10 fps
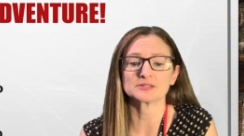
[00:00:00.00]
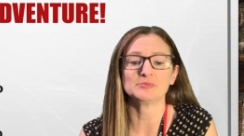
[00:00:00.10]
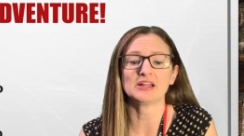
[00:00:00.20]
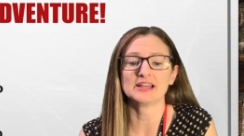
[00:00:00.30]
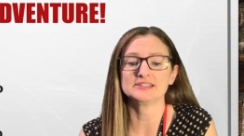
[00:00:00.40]

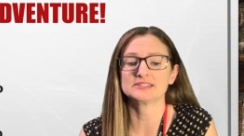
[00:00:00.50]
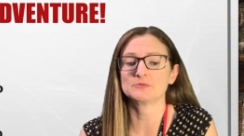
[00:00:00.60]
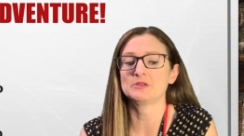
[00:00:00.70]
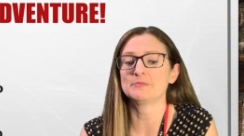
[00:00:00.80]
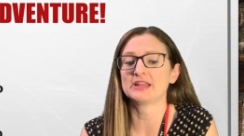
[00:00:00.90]
supplies
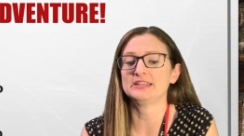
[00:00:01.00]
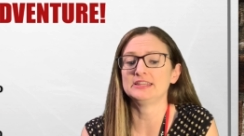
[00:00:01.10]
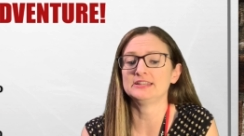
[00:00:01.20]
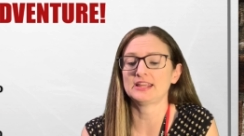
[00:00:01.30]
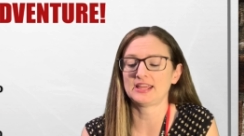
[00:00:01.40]
that we might
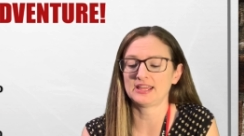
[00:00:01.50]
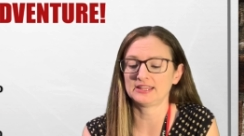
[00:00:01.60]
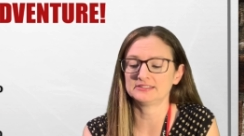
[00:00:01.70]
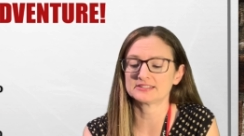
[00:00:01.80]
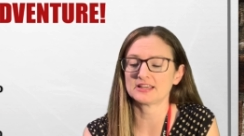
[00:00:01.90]
need,
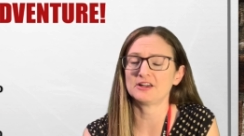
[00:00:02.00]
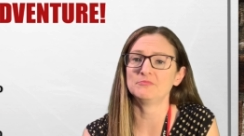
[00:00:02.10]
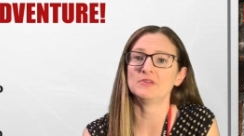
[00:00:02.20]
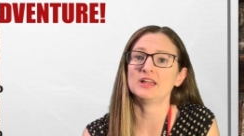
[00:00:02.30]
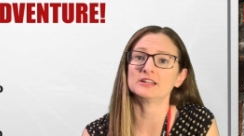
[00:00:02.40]
and
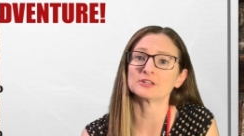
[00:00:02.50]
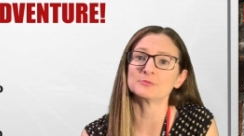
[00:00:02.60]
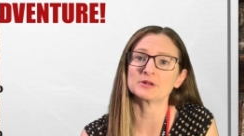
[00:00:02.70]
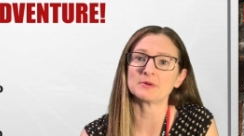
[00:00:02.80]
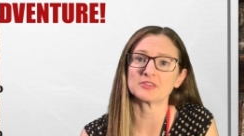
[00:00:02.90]
a little
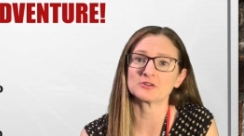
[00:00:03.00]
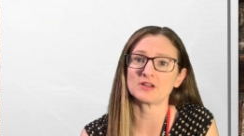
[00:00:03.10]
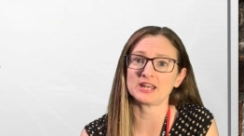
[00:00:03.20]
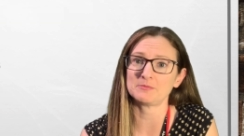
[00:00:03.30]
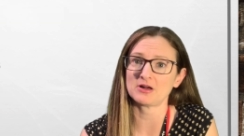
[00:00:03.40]
bit about the
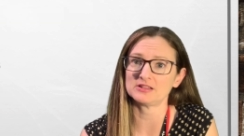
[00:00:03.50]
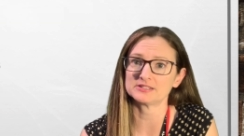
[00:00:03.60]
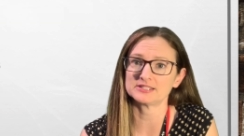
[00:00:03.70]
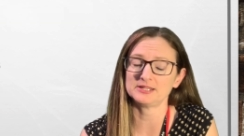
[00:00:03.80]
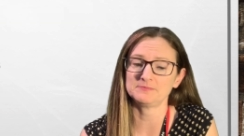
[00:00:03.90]
grading
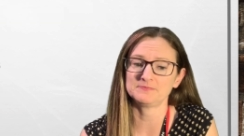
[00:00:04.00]
policy.